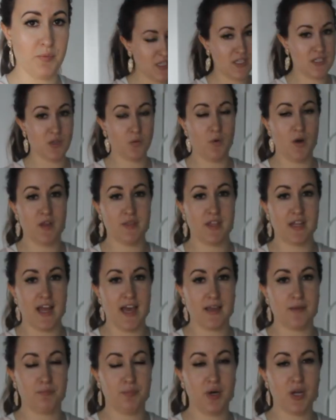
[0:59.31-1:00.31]
This is the one that
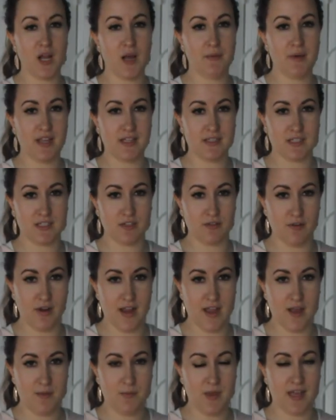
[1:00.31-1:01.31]
I put on my
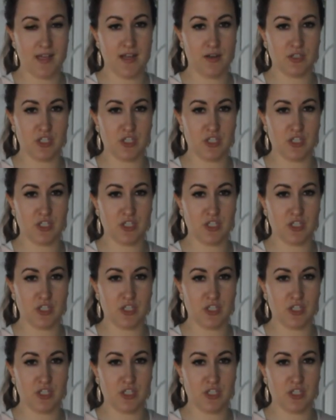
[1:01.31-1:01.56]
Instagram and I